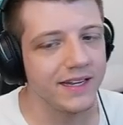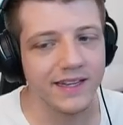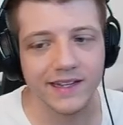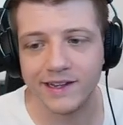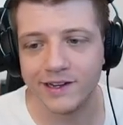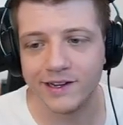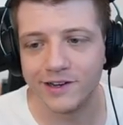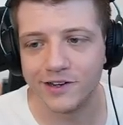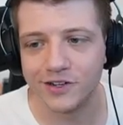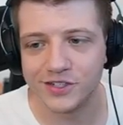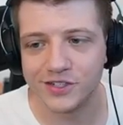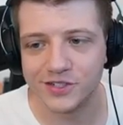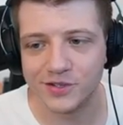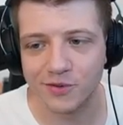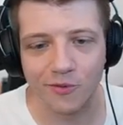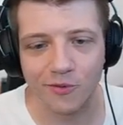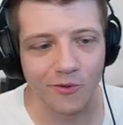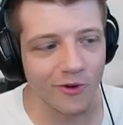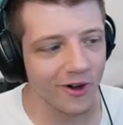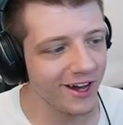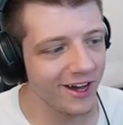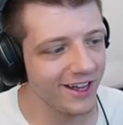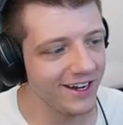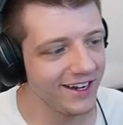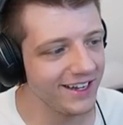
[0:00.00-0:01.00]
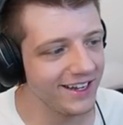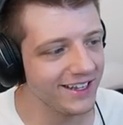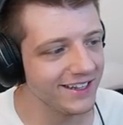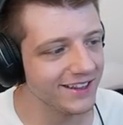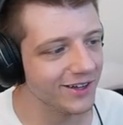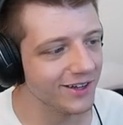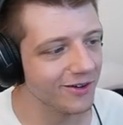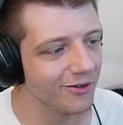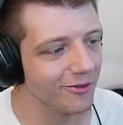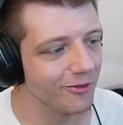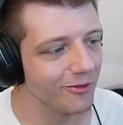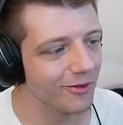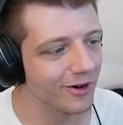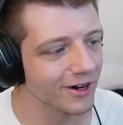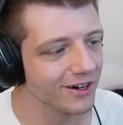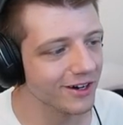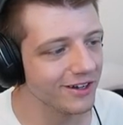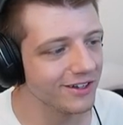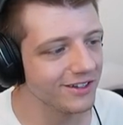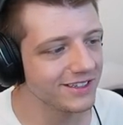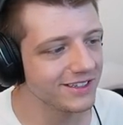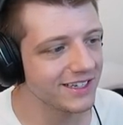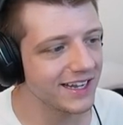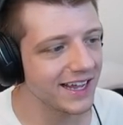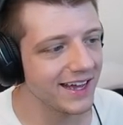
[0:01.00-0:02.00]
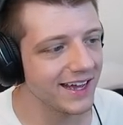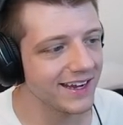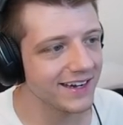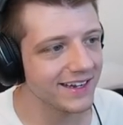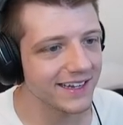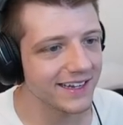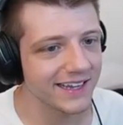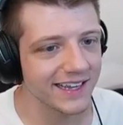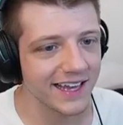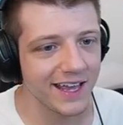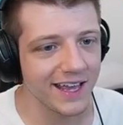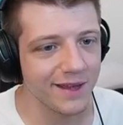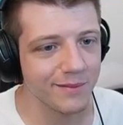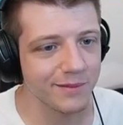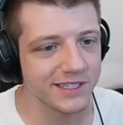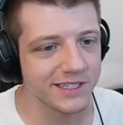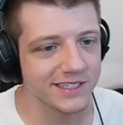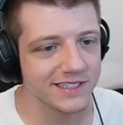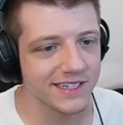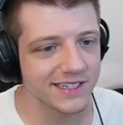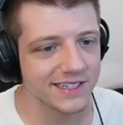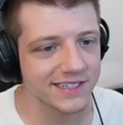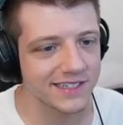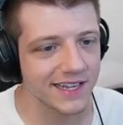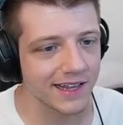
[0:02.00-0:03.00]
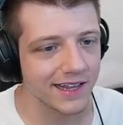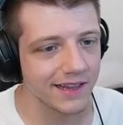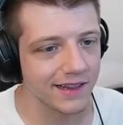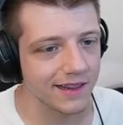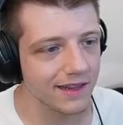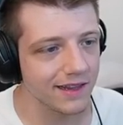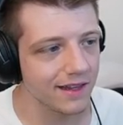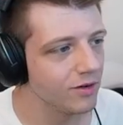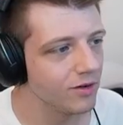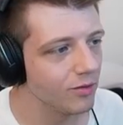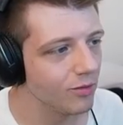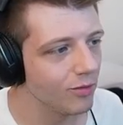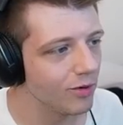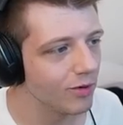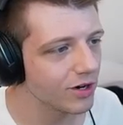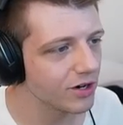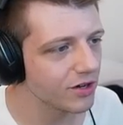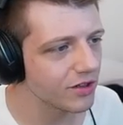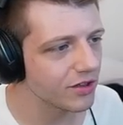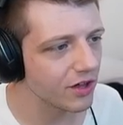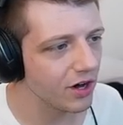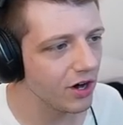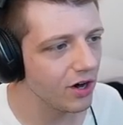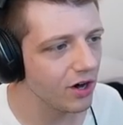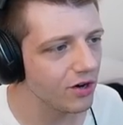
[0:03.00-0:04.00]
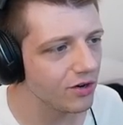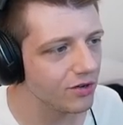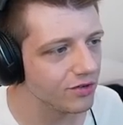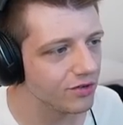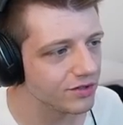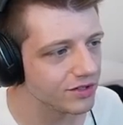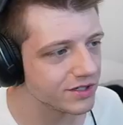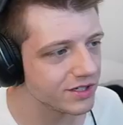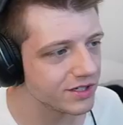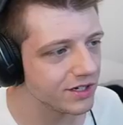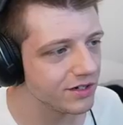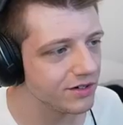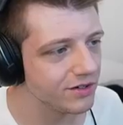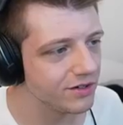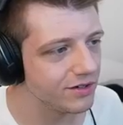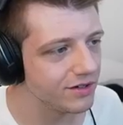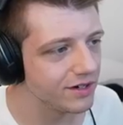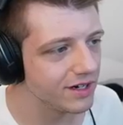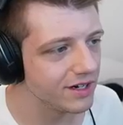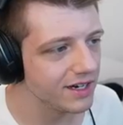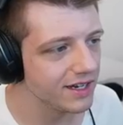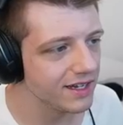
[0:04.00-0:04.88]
ears. What in the world kind of game is this? I love it. What are those, dude?